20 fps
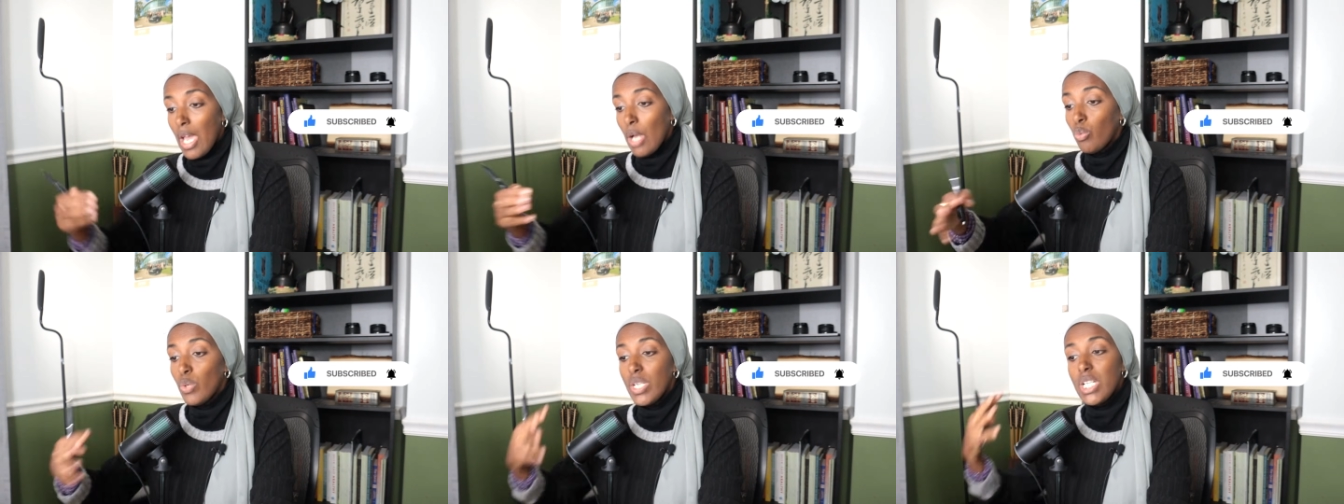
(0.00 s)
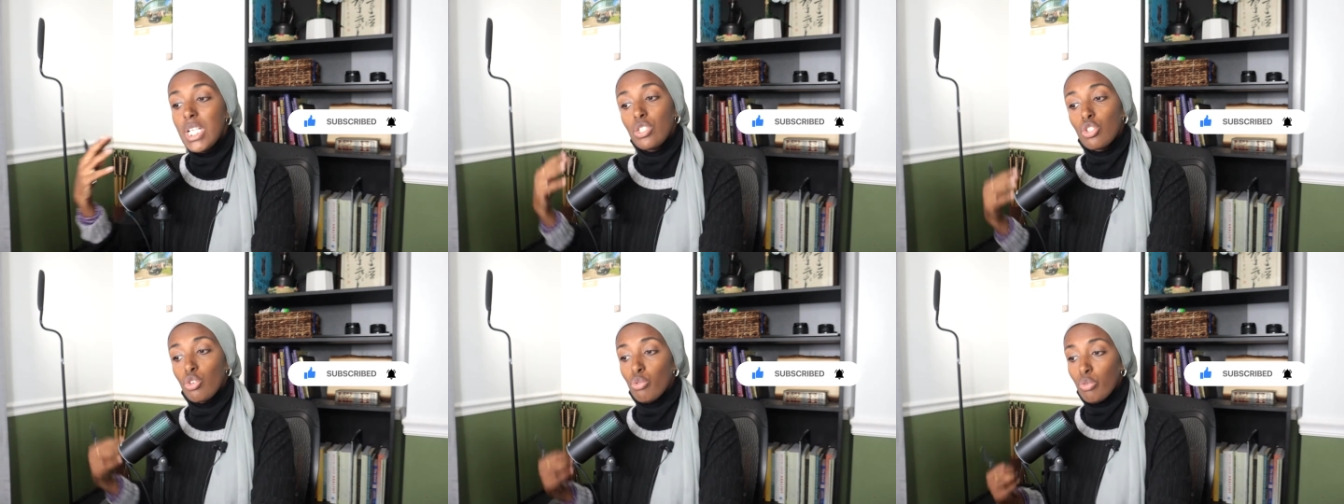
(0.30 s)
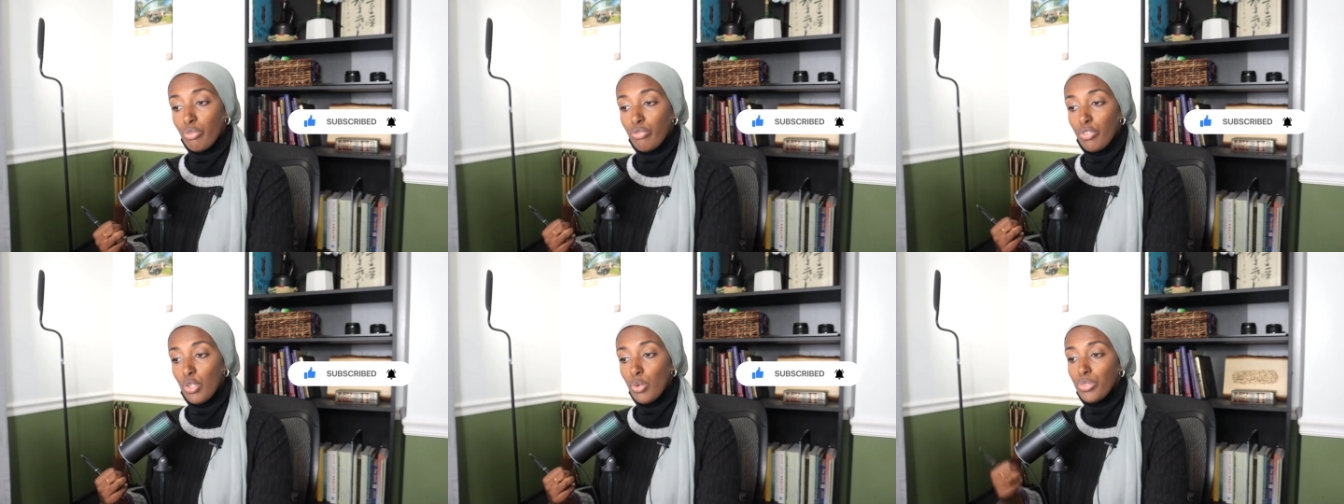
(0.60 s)
and we need to
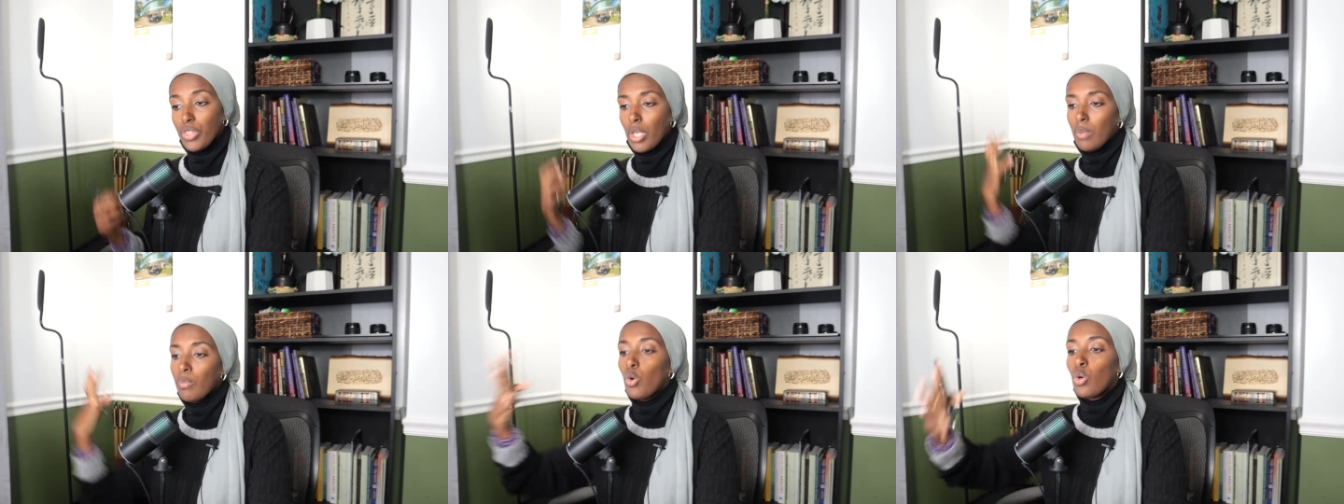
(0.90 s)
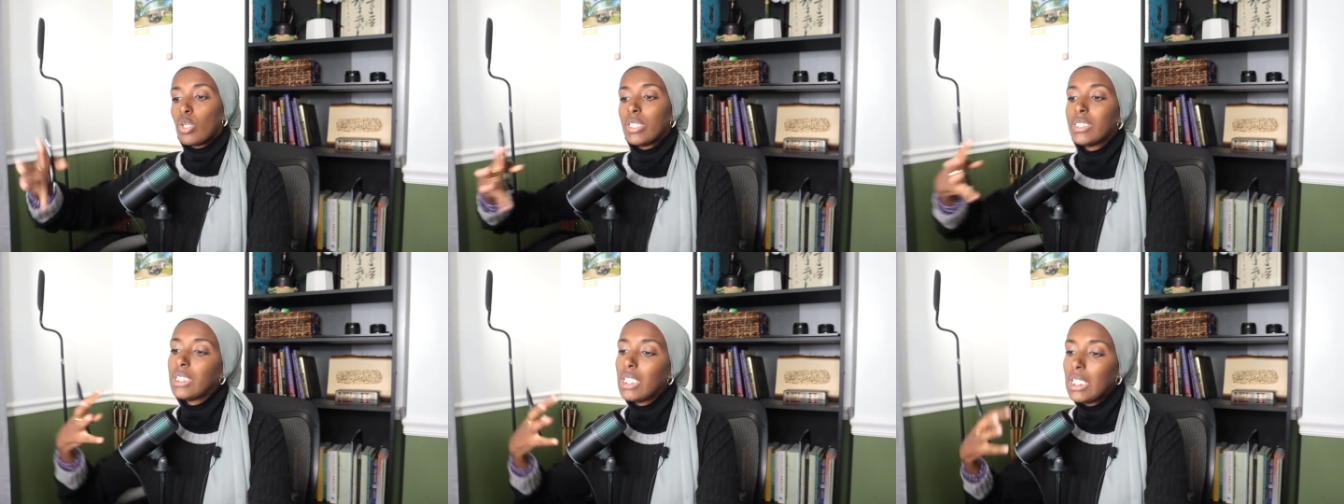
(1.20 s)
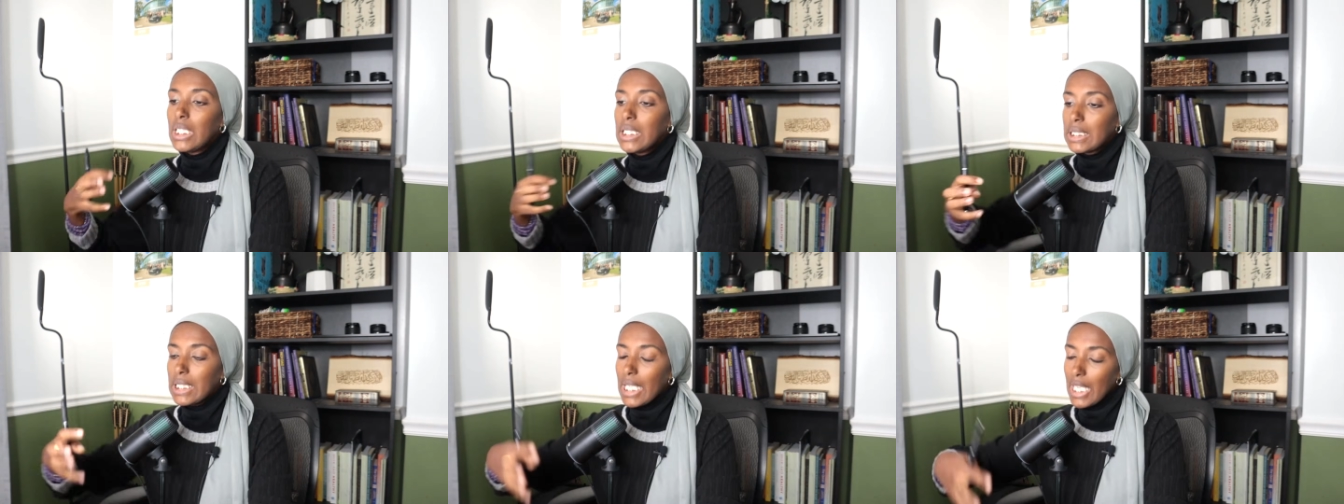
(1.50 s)
refute them, or it's
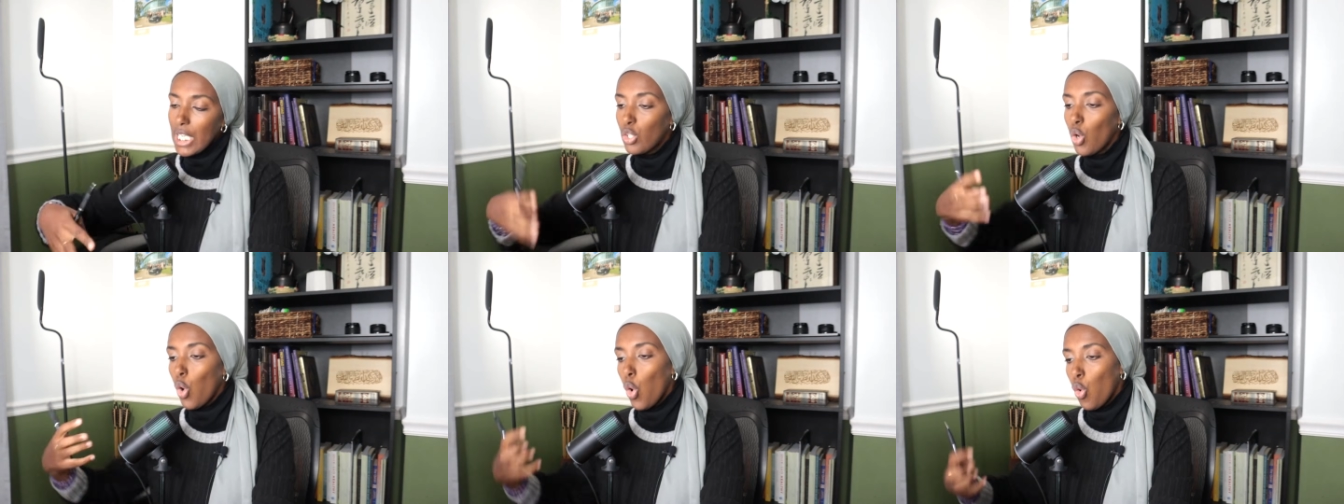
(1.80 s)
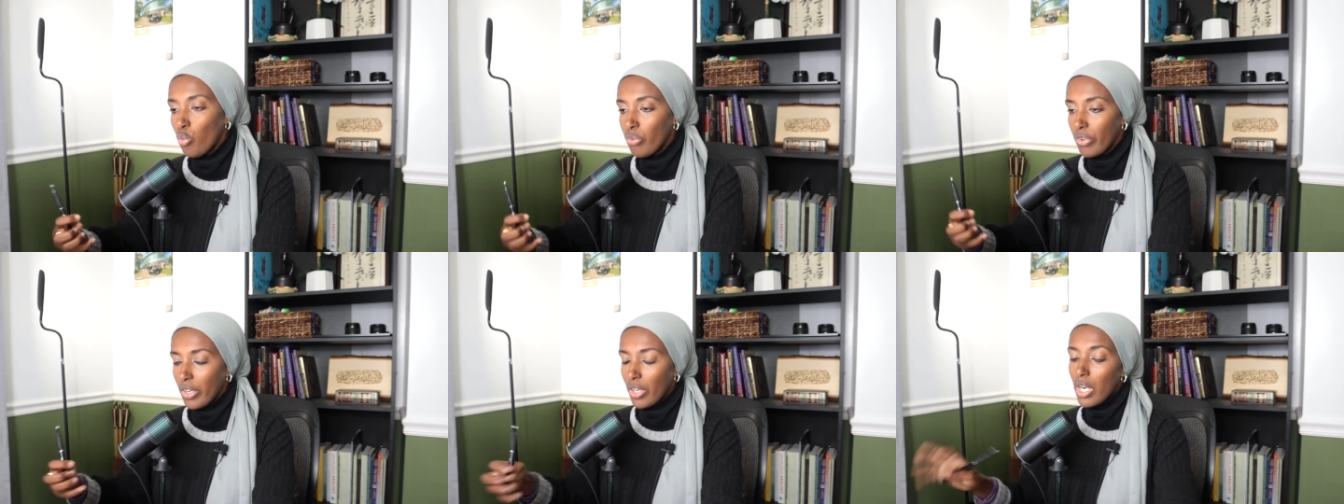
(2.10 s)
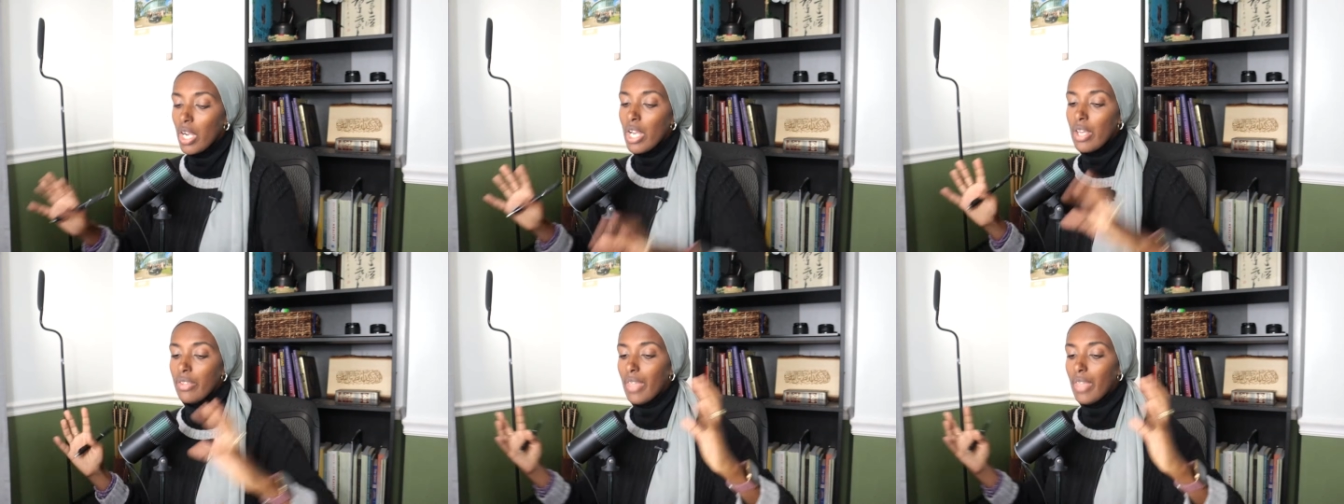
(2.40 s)
going to take over